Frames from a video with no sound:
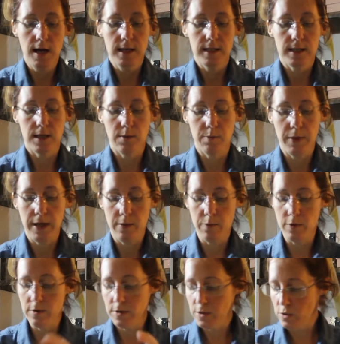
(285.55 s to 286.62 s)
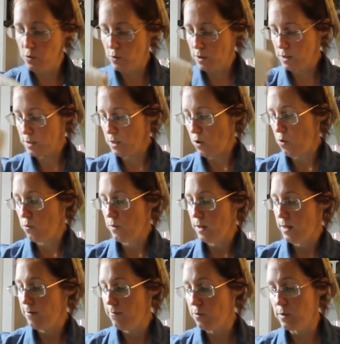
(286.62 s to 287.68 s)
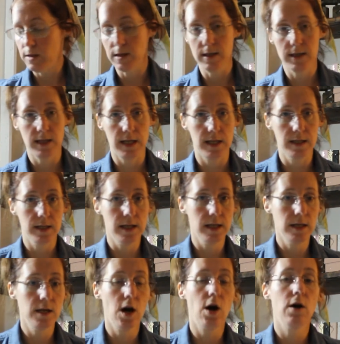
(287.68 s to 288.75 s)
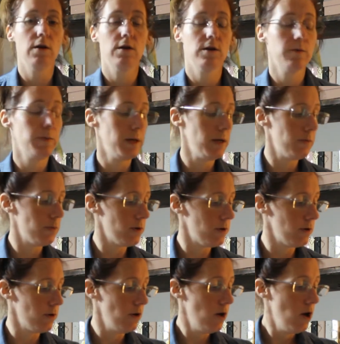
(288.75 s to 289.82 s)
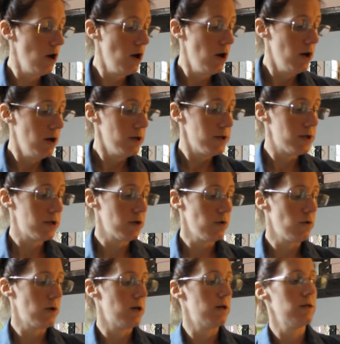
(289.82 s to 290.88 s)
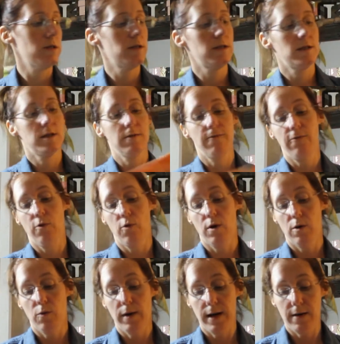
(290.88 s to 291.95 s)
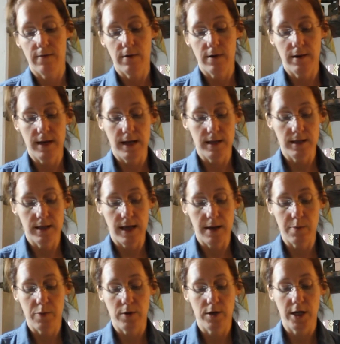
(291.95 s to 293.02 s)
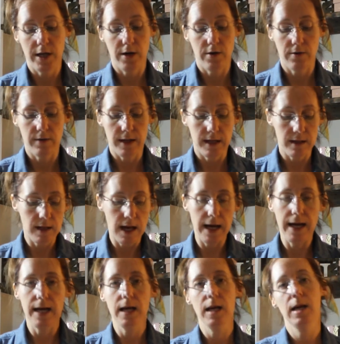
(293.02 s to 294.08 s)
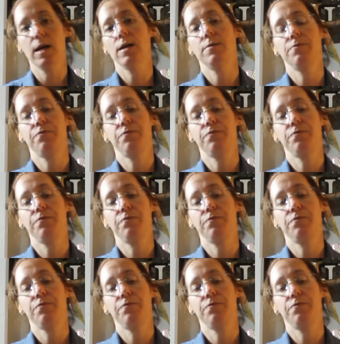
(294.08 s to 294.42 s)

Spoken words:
Some people source only for the season. Other people source for whatever things they particularly like.